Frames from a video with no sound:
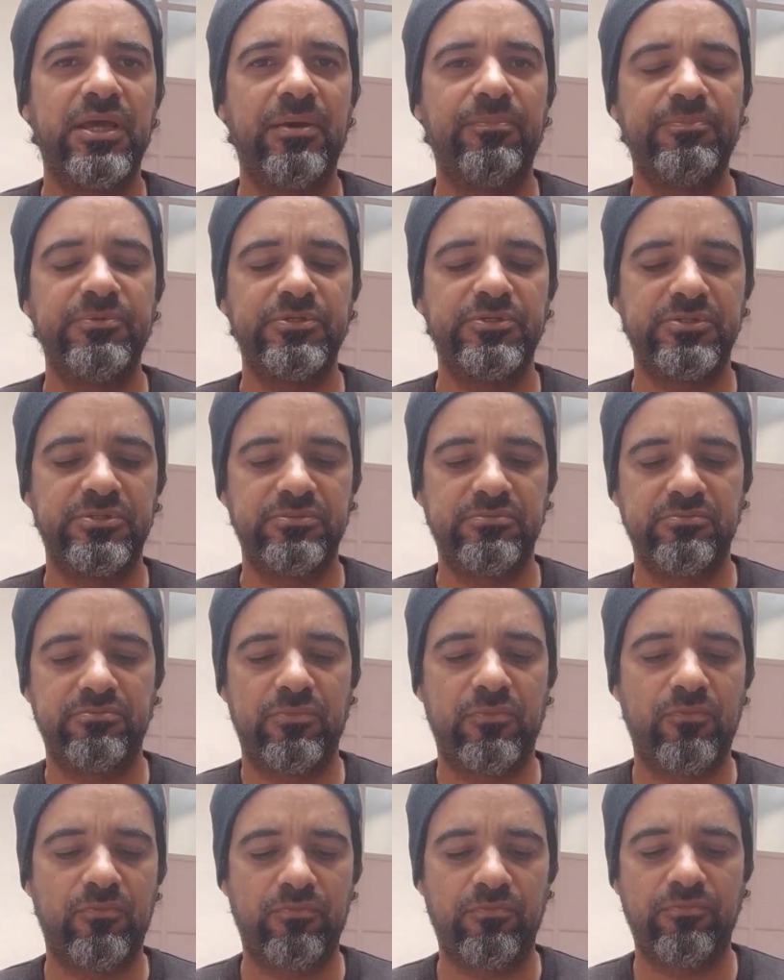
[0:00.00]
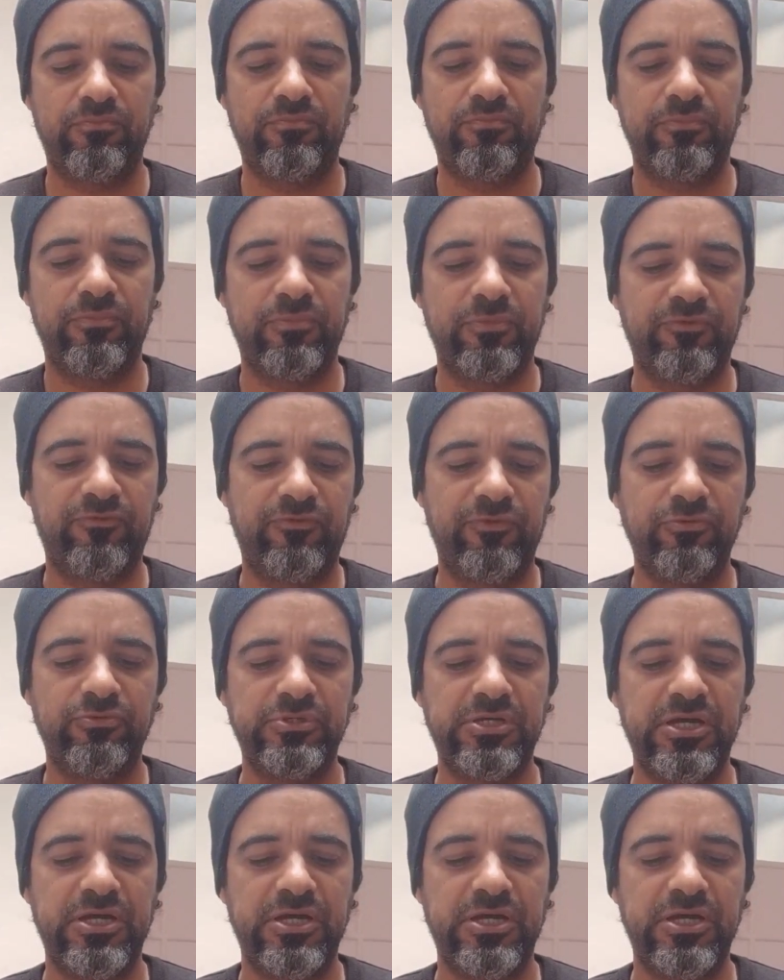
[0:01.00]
happens a few